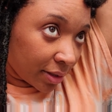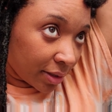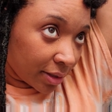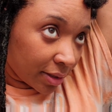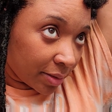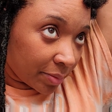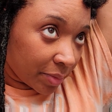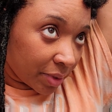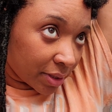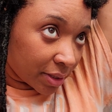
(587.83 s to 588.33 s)

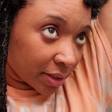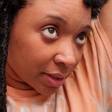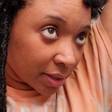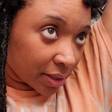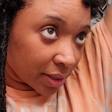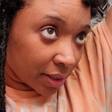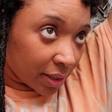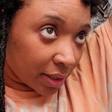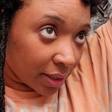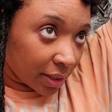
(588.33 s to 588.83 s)
I must have
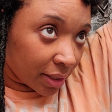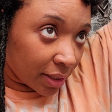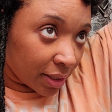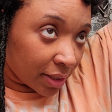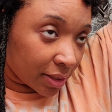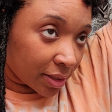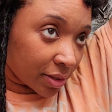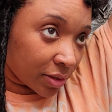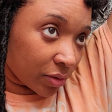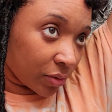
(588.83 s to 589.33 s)
seen that
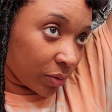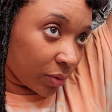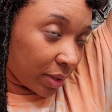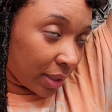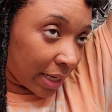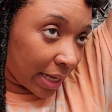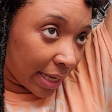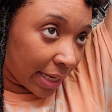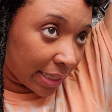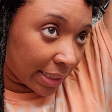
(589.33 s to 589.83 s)
story
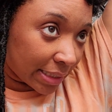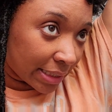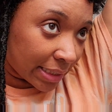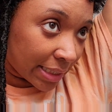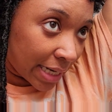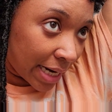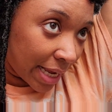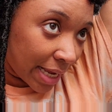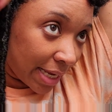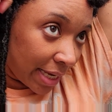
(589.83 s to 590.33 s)
last
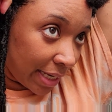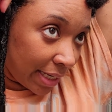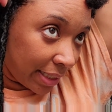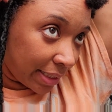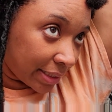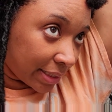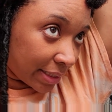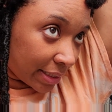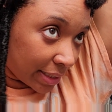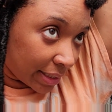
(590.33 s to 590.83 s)

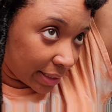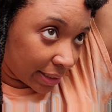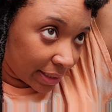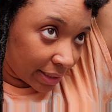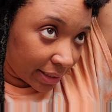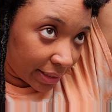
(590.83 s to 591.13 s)
night.